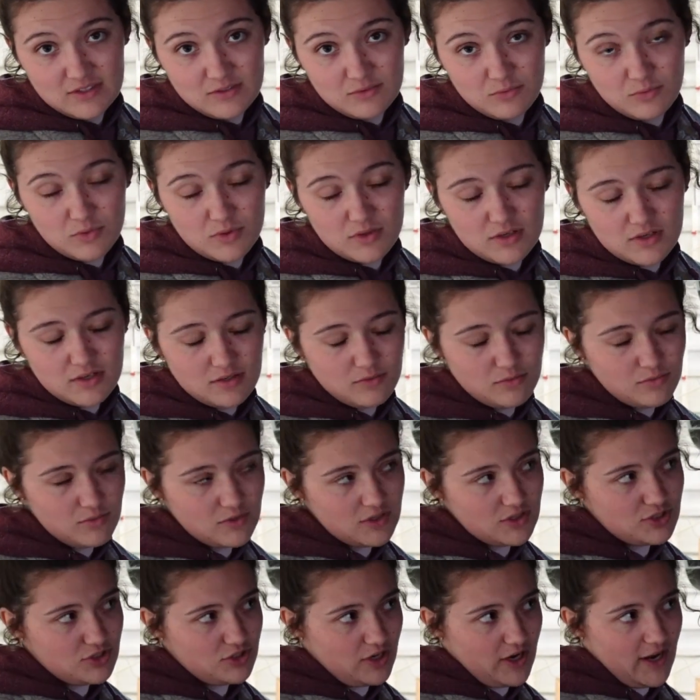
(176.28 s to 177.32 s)

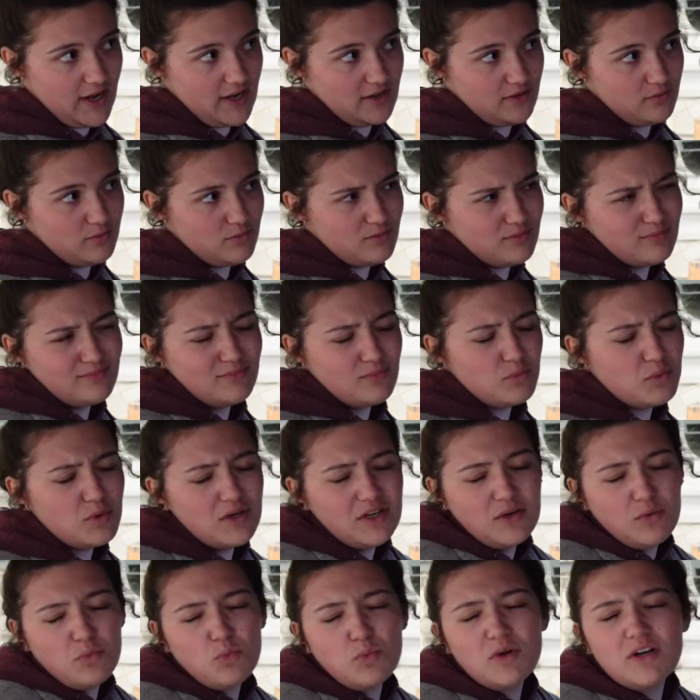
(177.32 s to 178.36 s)
We're trying.
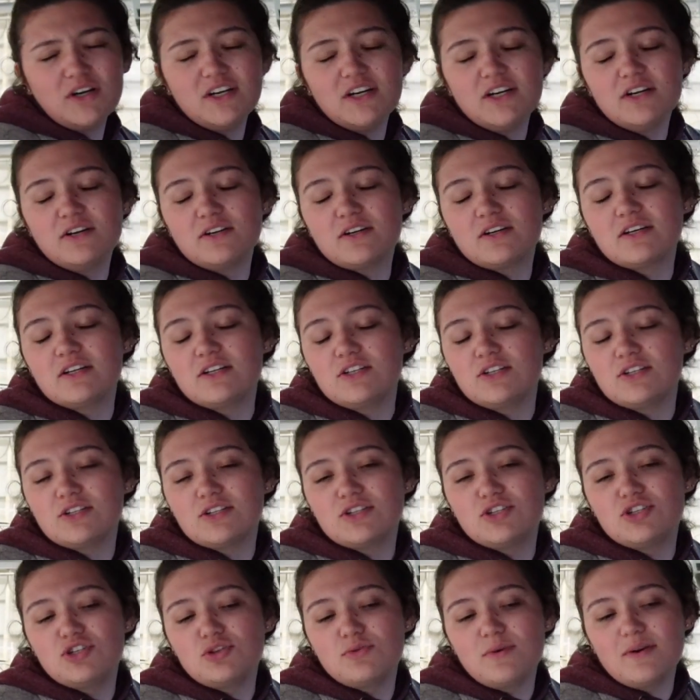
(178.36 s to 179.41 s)

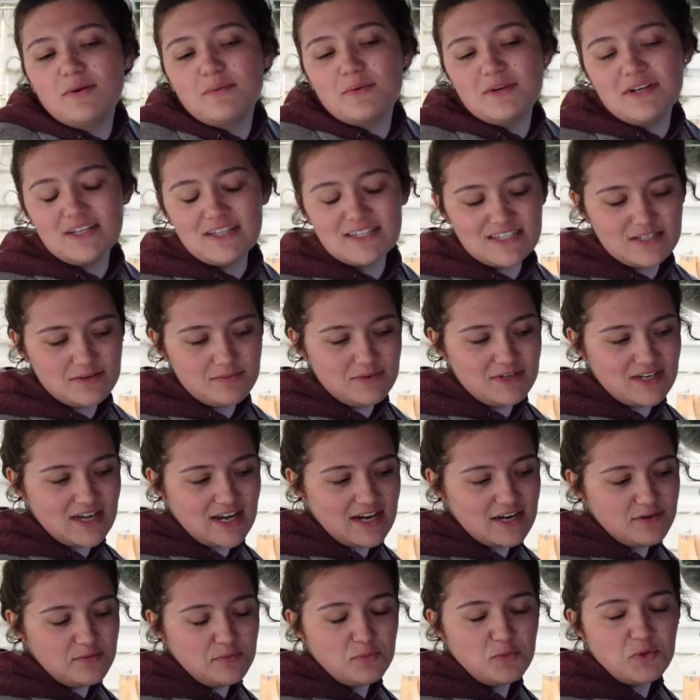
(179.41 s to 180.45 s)
We're doing what needs to be
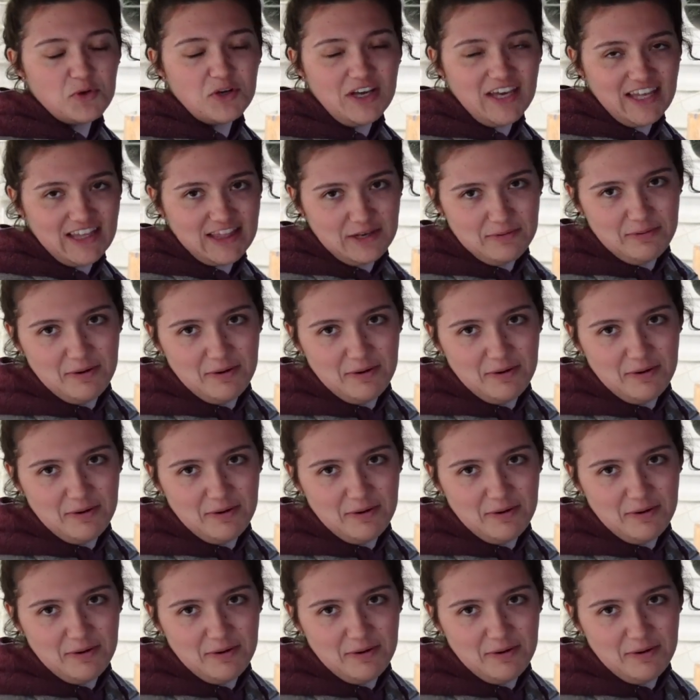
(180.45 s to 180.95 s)
done, and we'll get there